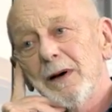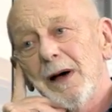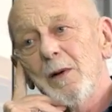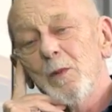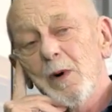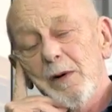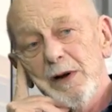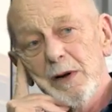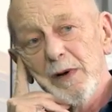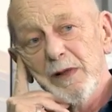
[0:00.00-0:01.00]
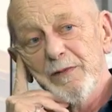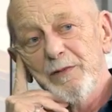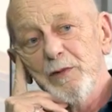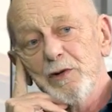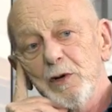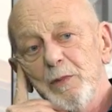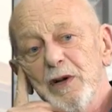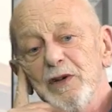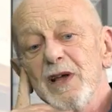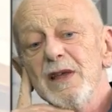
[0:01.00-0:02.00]
I'm worried about the future,
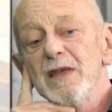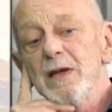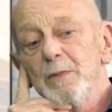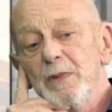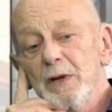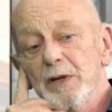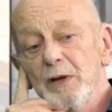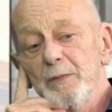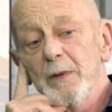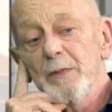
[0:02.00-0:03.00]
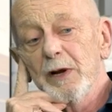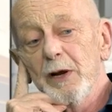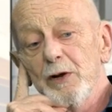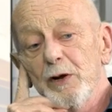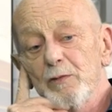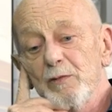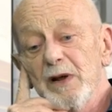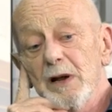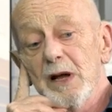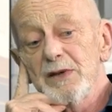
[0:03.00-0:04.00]
because I think people are not
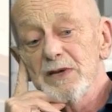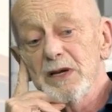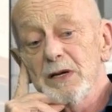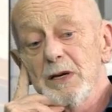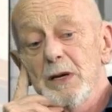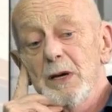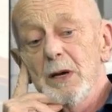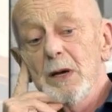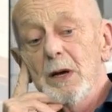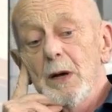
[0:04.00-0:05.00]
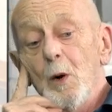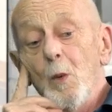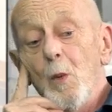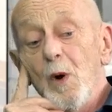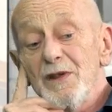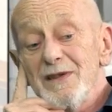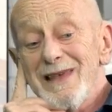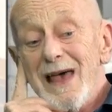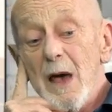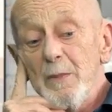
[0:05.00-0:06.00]
realizing what is
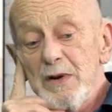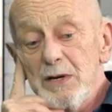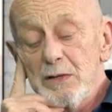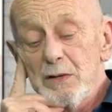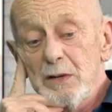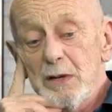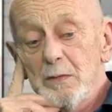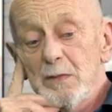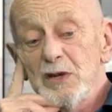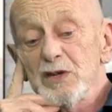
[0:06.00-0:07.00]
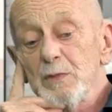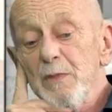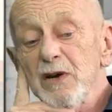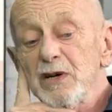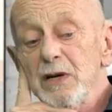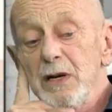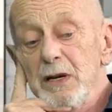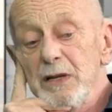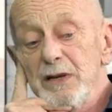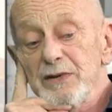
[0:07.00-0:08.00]
happening to them,
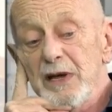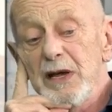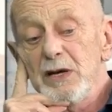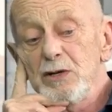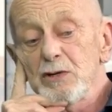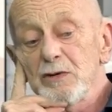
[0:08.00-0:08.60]
especially in this age